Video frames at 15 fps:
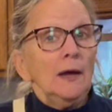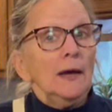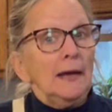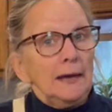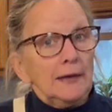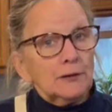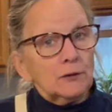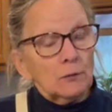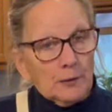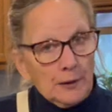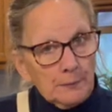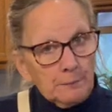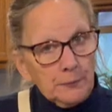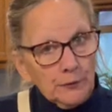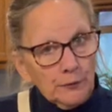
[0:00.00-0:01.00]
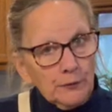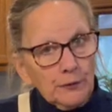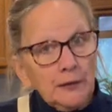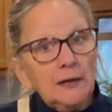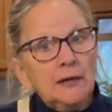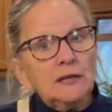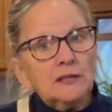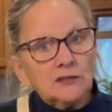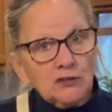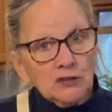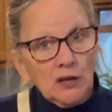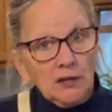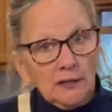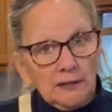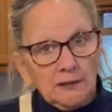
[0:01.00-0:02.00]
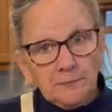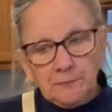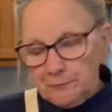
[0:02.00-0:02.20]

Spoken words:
a cranberry jelly.